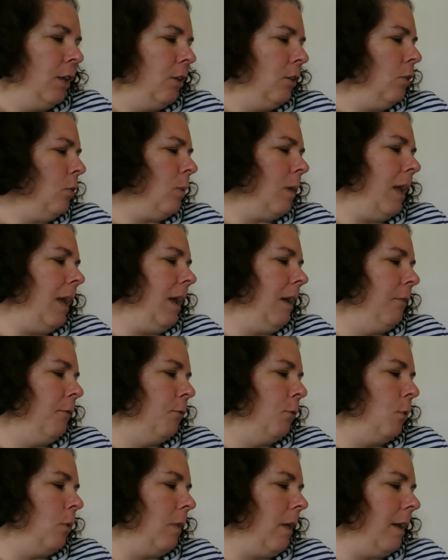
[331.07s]
You can't
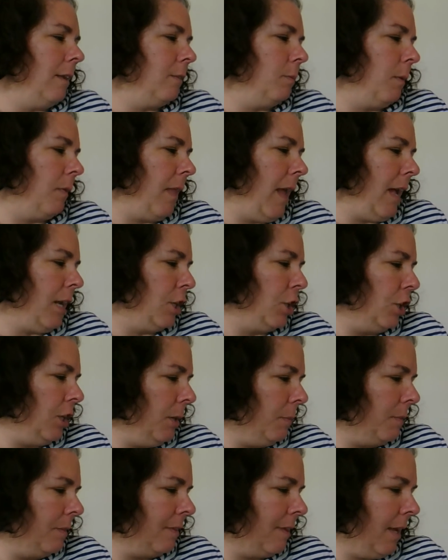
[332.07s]
fool us with that
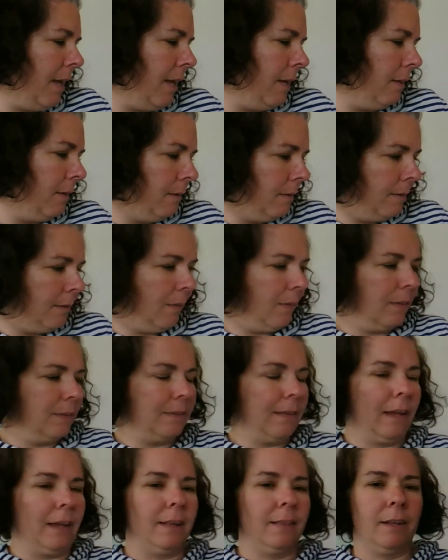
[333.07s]
sheepskin," said the
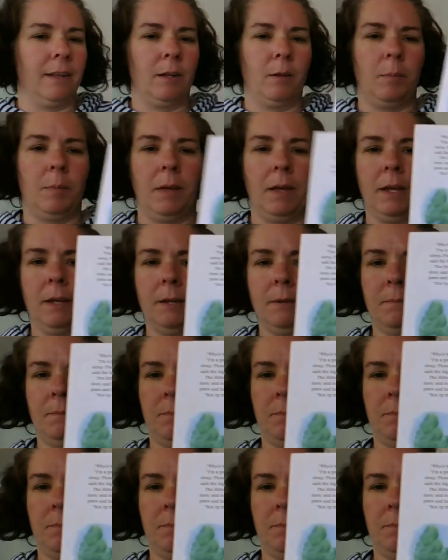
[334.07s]
second little pig.